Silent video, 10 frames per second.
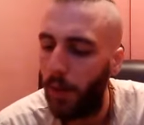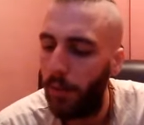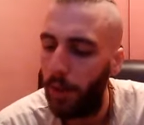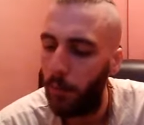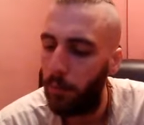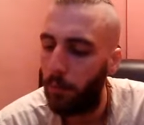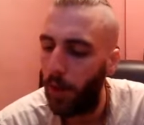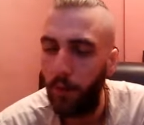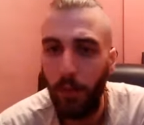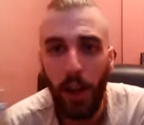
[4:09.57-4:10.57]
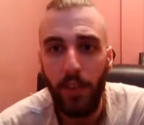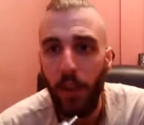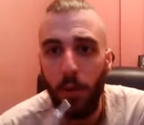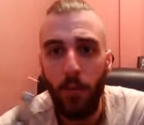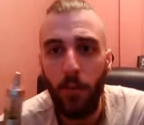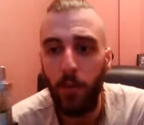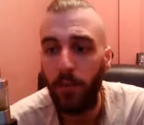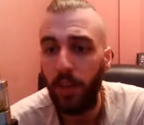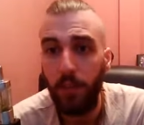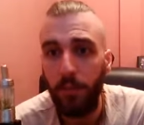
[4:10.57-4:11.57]
But I've not had no problem
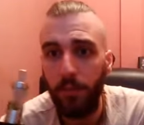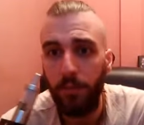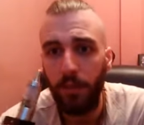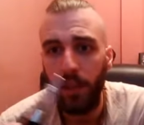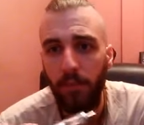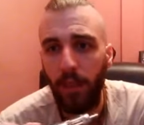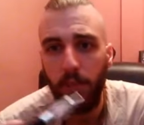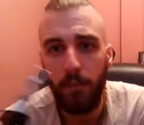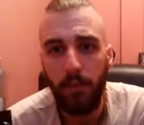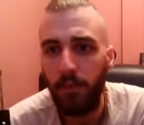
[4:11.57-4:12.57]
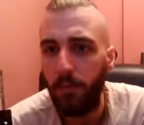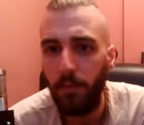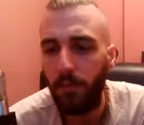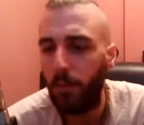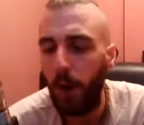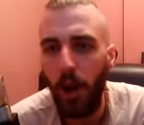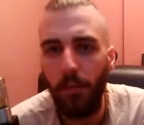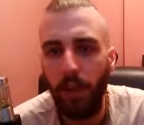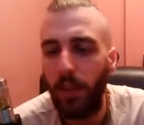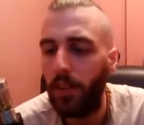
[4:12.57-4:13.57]
with it. It vapes
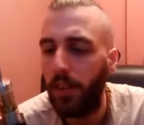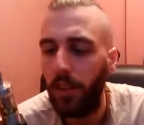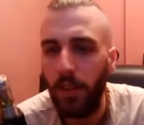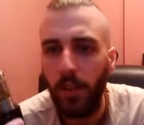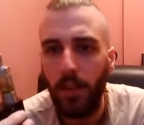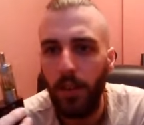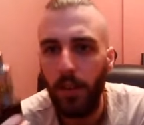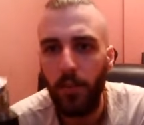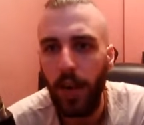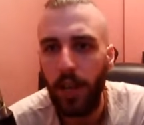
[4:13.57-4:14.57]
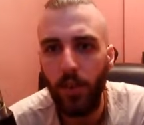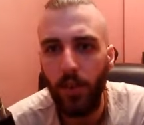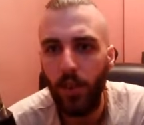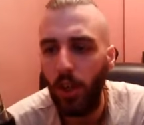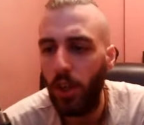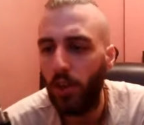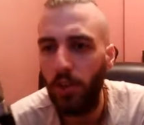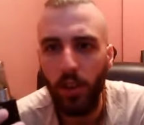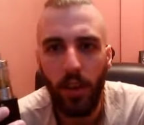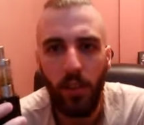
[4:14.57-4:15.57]
perfect. Flavour's good.
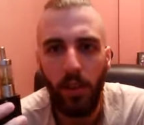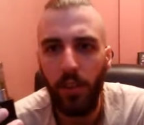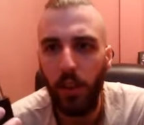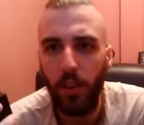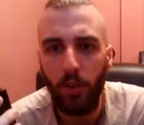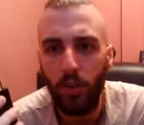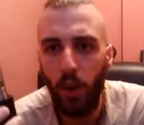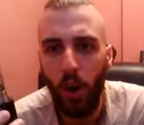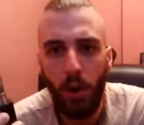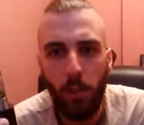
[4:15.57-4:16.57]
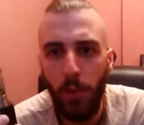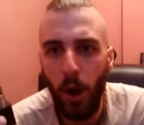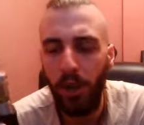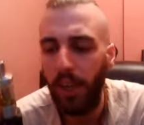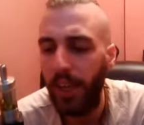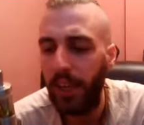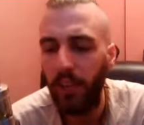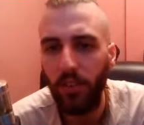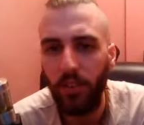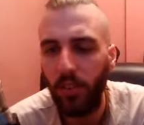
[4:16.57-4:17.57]
I've had no dry or burnt
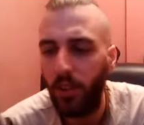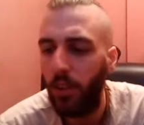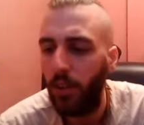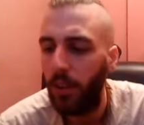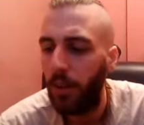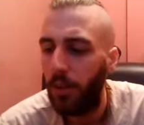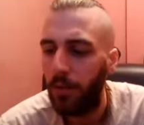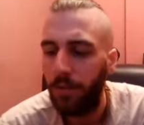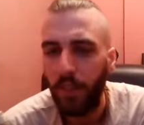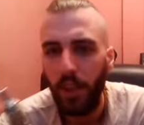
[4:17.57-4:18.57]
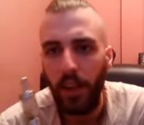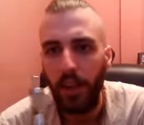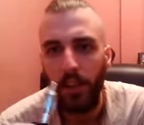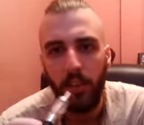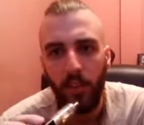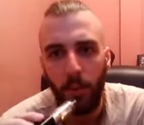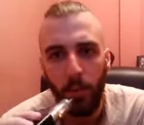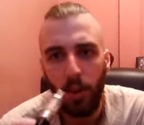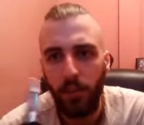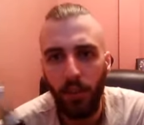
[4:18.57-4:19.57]
hits. And
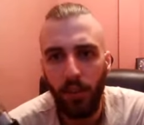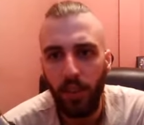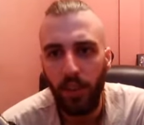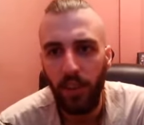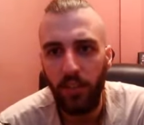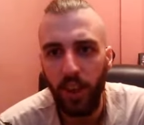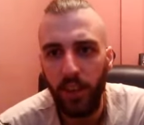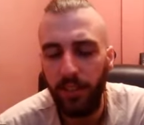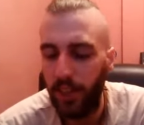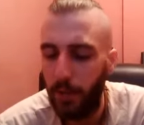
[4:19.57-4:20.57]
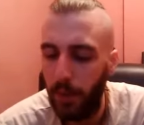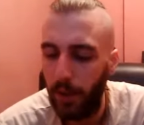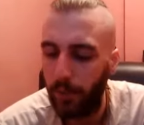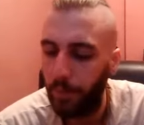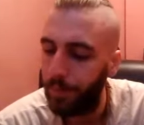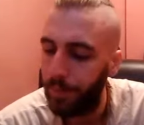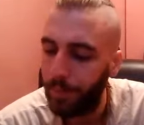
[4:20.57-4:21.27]
sometimes I can sit there chain vaping,